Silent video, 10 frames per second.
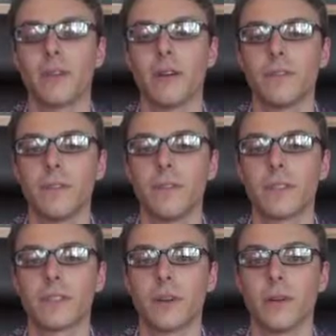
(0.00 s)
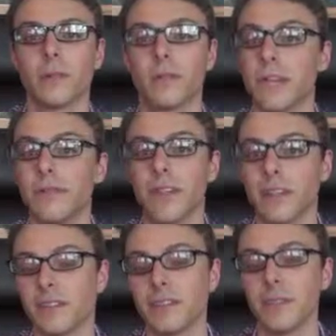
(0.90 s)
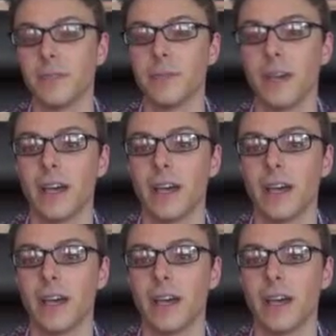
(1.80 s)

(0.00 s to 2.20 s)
Garfield has got 3 villains to